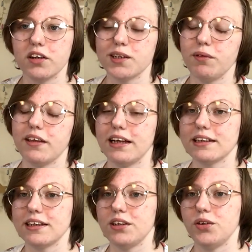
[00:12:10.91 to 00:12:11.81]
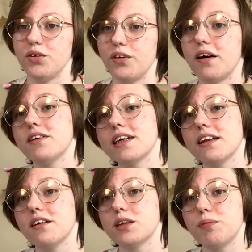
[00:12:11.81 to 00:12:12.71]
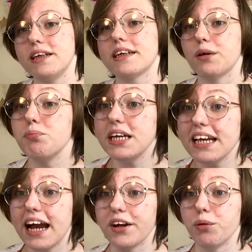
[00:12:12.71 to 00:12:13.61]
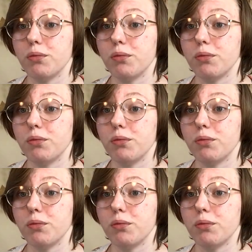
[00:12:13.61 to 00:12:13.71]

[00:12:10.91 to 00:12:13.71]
They can also be things that you do outside little space, like me.